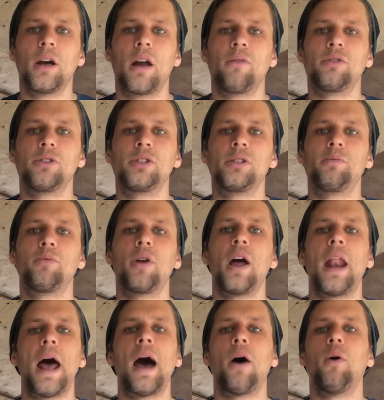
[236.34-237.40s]
spread
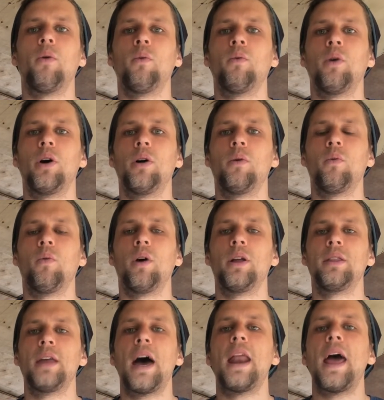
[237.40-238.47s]
out what
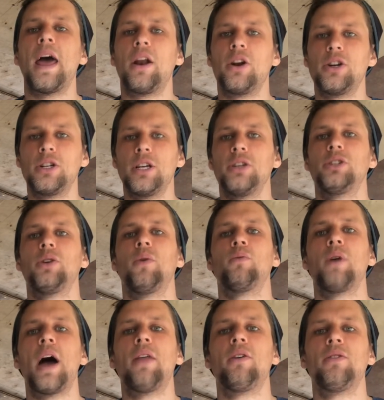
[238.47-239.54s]
that energy. So
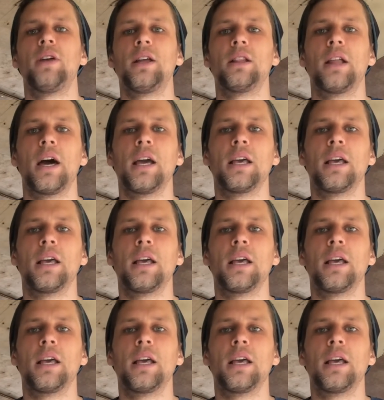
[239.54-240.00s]
rather than like